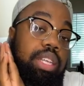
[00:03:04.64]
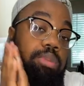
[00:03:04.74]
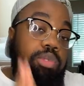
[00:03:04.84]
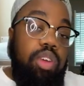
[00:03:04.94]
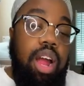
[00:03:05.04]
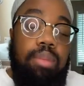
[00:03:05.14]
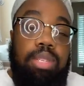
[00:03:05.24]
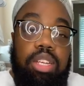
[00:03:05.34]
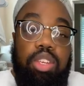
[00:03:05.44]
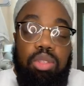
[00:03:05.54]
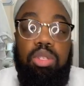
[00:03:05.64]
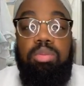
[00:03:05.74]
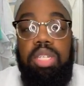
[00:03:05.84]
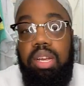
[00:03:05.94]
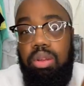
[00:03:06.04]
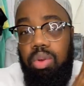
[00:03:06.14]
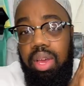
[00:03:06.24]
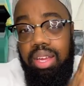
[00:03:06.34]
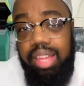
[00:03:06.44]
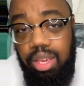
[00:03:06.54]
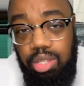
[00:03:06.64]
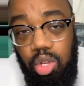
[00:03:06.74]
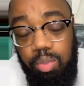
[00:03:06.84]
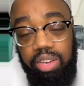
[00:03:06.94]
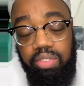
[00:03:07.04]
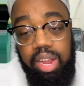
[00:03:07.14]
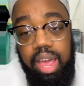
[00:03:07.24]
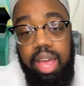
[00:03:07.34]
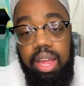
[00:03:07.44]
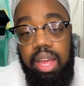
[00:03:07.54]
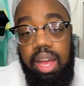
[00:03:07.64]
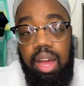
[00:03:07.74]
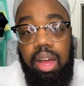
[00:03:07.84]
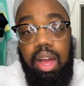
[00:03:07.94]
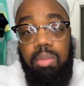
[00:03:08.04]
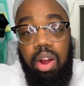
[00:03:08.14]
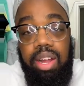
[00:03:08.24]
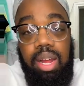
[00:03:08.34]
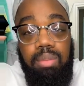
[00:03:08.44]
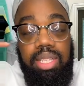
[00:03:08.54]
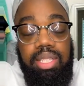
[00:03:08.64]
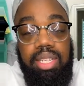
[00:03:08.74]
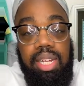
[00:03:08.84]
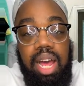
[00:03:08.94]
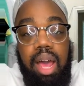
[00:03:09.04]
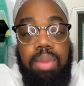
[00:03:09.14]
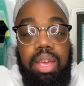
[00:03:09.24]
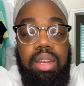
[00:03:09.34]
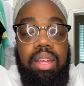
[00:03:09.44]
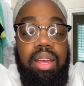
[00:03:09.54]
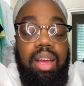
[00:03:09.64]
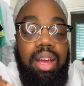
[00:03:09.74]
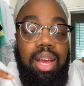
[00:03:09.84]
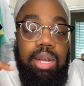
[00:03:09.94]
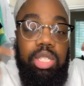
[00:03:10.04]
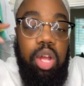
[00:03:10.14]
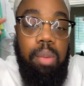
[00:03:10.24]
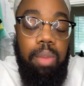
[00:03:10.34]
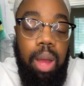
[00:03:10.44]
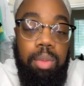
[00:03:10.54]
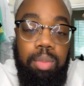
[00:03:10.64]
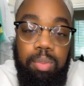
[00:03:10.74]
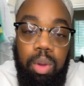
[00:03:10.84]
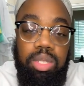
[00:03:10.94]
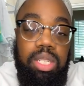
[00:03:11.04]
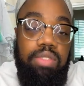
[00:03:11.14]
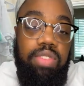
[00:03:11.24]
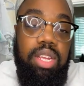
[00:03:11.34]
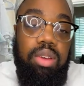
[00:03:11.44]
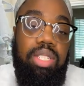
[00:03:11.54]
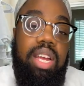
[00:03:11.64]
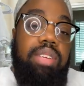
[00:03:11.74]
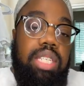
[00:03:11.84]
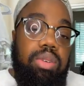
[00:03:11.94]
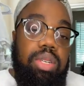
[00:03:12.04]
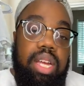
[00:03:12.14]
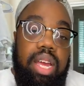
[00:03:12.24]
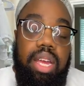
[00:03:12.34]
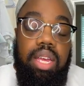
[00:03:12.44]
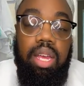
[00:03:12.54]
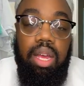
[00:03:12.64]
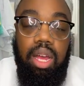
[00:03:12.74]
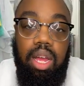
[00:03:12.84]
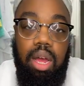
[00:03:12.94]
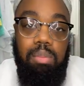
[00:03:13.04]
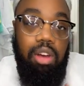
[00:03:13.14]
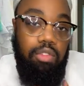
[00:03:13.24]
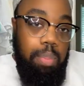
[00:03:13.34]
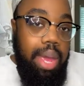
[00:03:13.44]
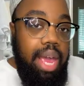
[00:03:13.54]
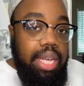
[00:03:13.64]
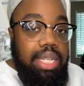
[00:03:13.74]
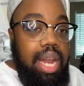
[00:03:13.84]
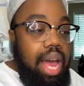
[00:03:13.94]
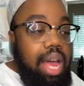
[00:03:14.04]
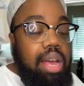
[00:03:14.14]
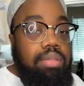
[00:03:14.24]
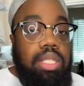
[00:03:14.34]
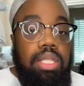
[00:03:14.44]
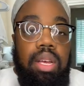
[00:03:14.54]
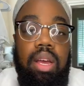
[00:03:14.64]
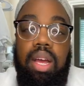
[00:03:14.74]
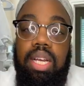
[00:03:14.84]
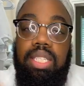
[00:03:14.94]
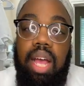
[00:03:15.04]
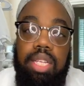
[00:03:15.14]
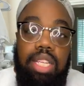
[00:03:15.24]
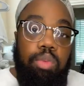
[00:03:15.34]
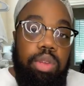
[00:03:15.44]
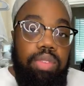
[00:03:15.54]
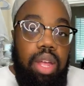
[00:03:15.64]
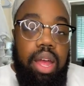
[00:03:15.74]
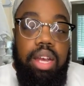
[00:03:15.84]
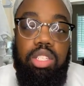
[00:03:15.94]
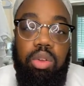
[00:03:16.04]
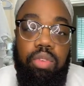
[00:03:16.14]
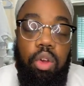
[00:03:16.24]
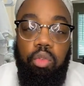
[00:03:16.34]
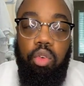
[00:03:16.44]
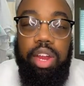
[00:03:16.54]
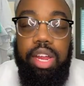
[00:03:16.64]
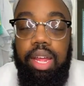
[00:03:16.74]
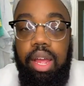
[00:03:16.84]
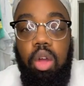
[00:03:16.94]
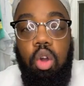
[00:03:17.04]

uh, subscribed to the YouTube channel, thank you so much for that. Um, our numbers is climbing. so I'm, I'm gonna be posting videos every single day um, of past lives. Uh, socks that we've done. So feel free